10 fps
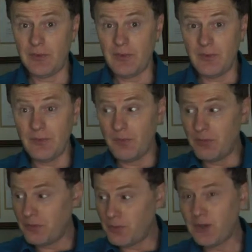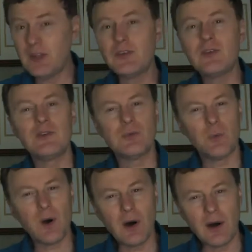the reasons
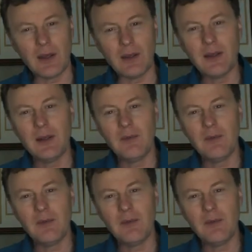why